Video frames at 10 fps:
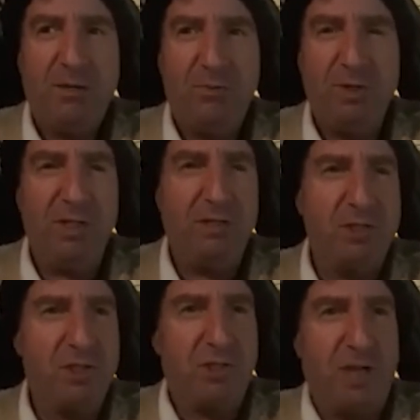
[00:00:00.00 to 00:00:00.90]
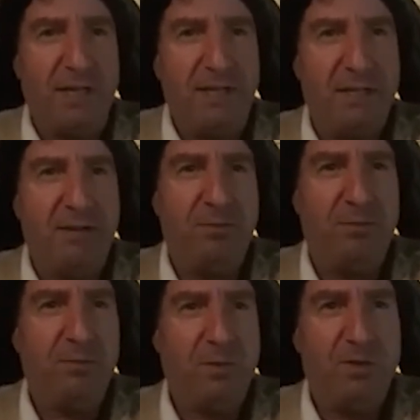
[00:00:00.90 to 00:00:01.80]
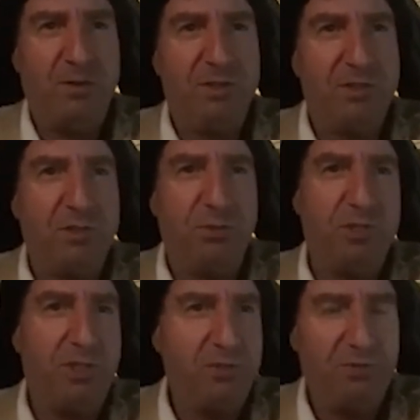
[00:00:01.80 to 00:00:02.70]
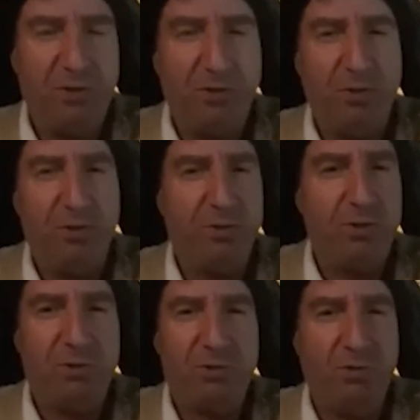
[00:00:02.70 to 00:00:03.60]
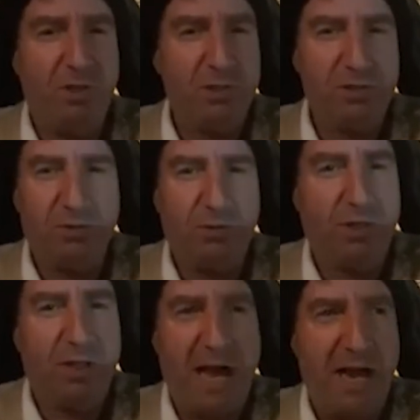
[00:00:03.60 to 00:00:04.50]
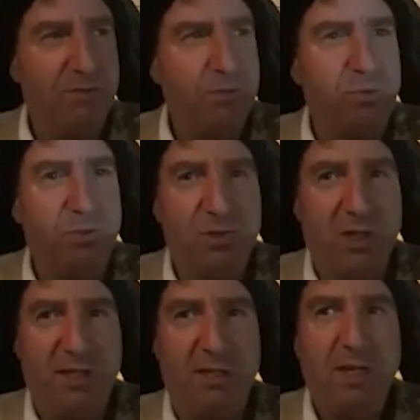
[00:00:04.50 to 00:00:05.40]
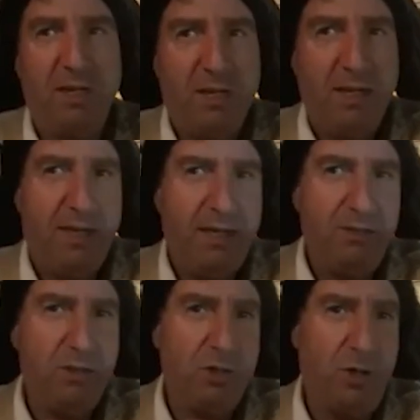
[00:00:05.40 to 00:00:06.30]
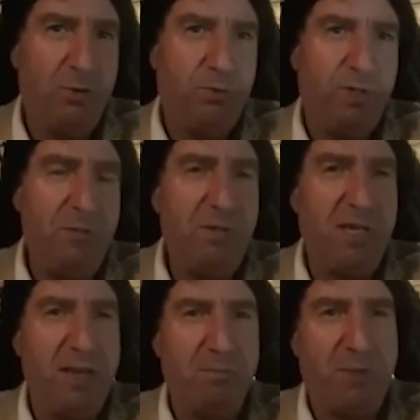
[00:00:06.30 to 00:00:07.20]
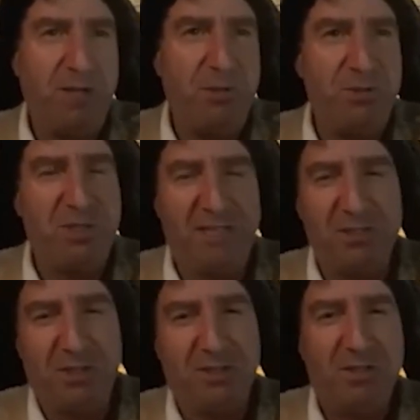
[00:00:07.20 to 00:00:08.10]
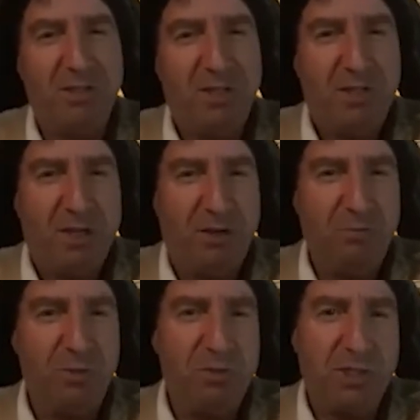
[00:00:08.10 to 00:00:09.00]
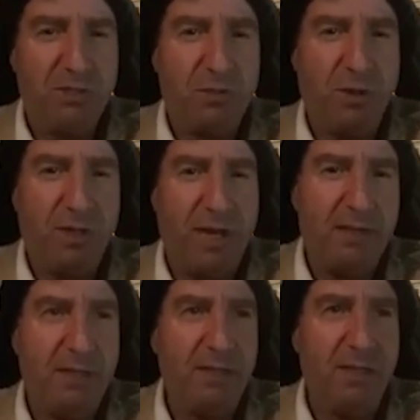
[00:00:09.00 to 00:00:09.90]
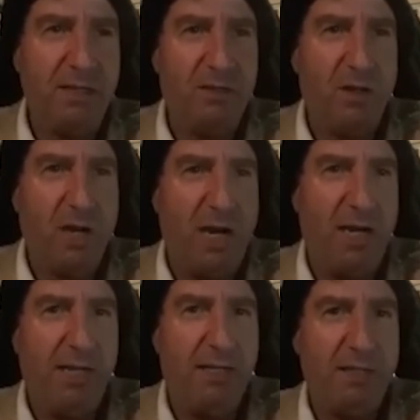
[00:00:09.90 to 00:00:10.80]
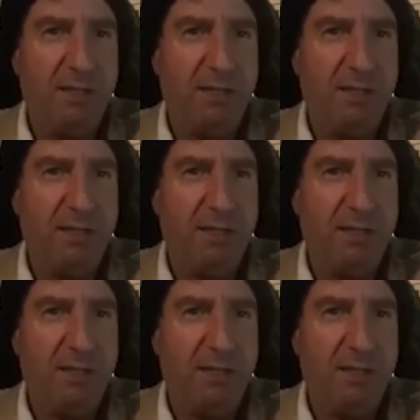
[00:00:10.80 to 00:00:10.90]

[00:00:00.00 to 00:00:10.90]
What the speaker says: really just studied him. Listened to his interviews, listened to a lot of his music. And so he became my new center of music. So I think that I